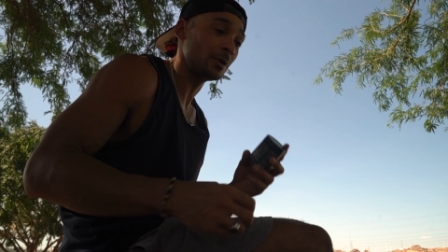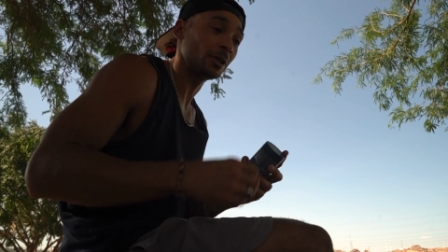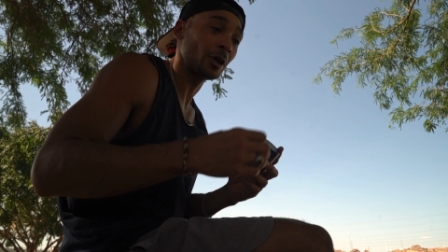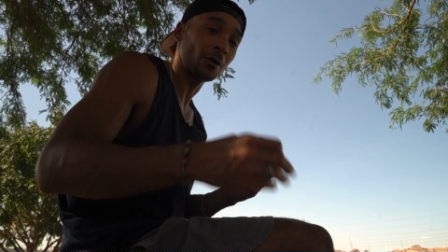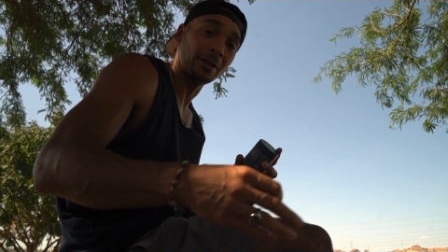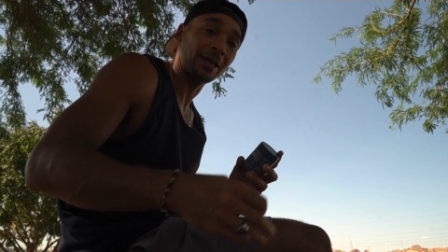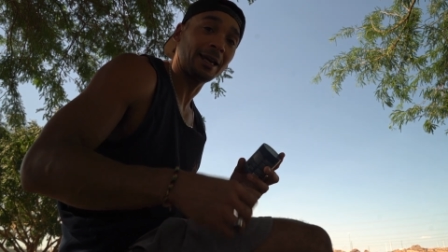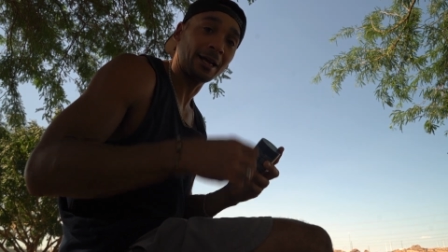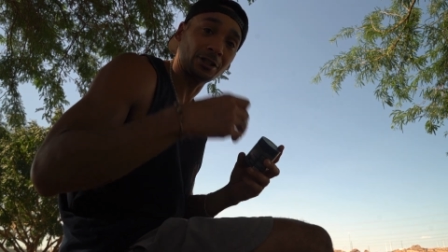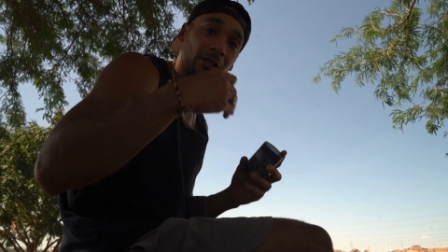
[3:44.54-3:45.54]
been learning
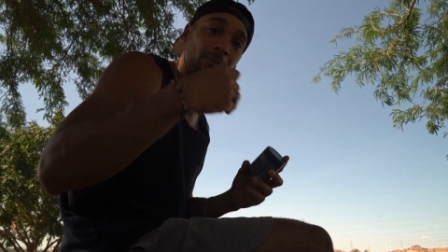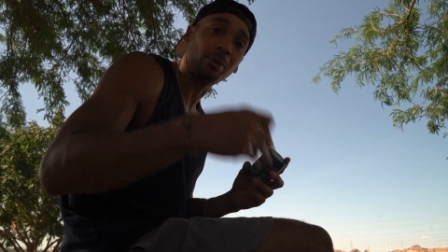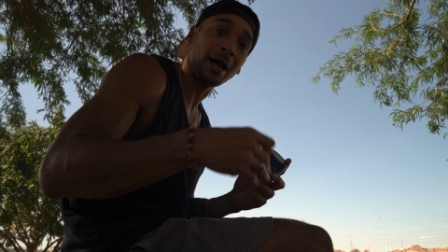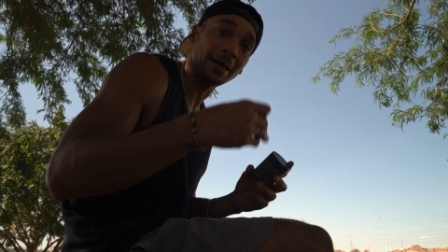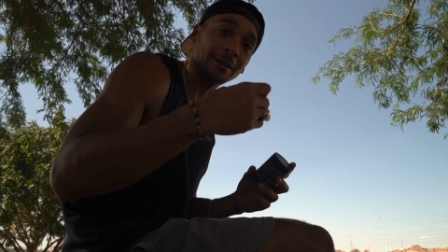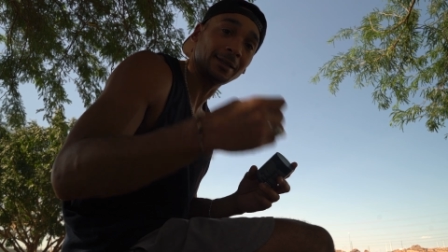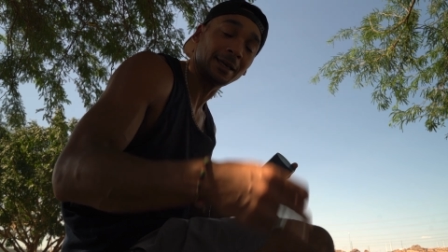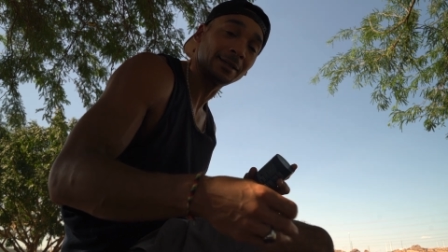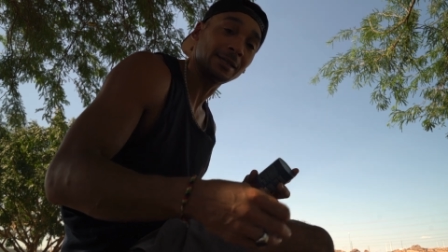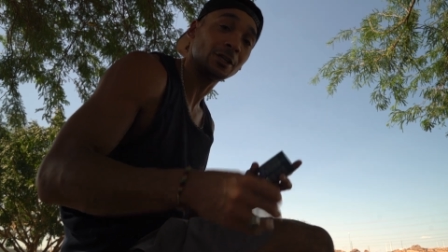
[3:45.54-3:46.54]
and actually applying the
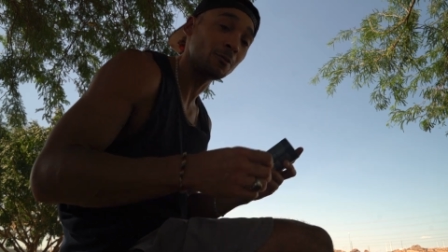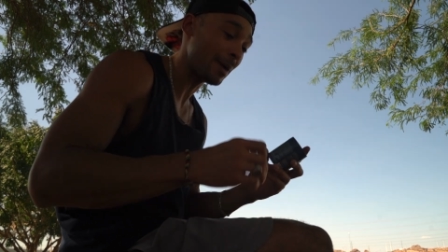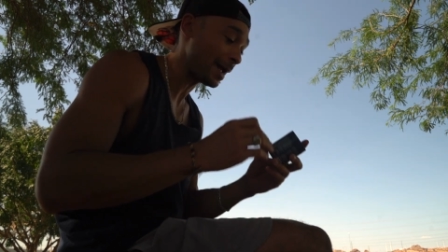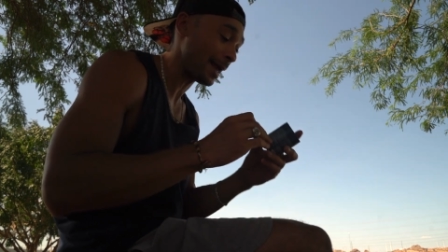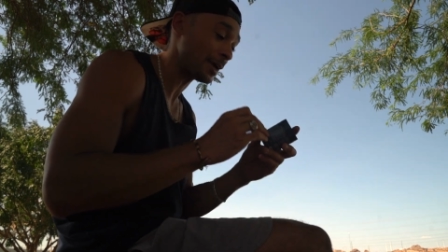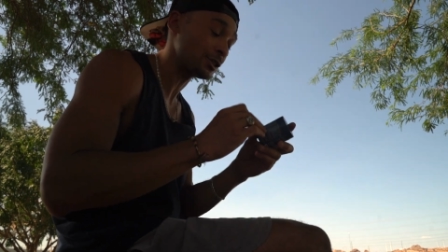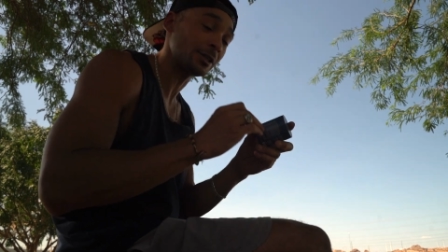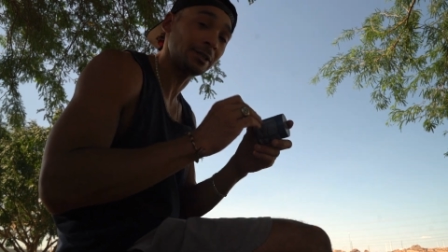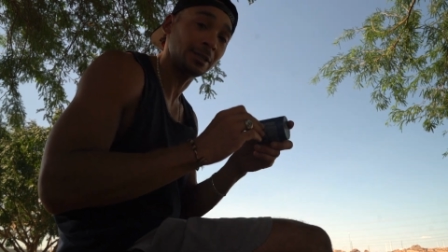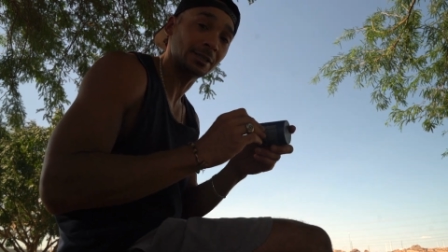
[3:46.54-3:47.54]
things, then you might
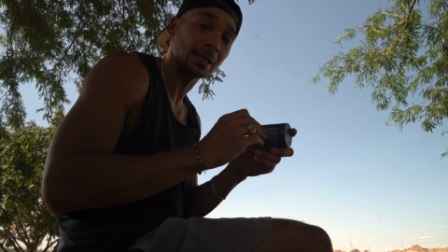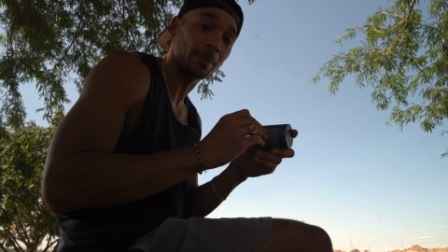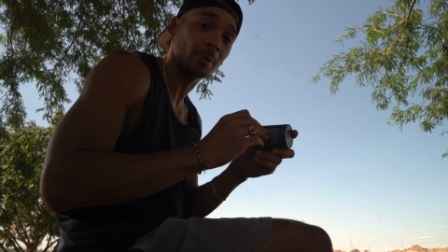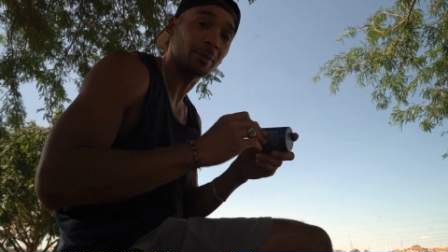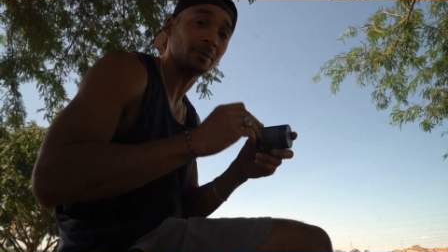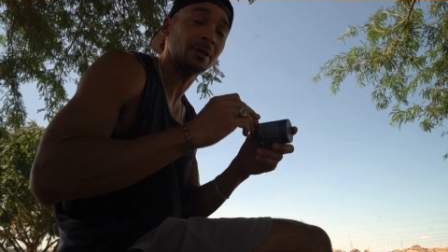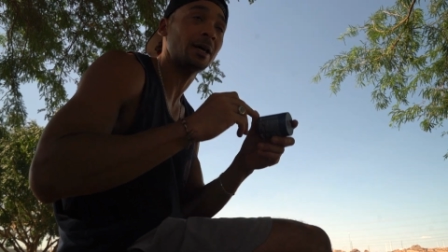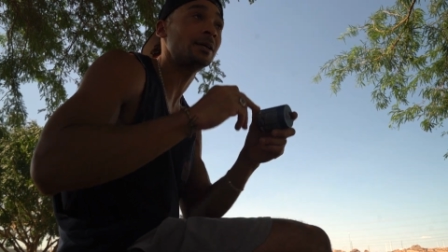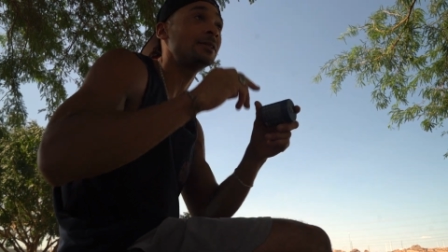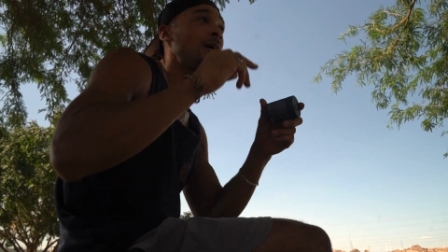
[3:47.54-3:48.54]
actually need supplement
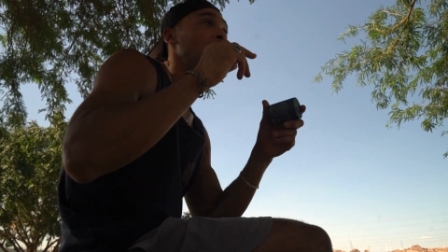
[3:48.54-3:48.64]
because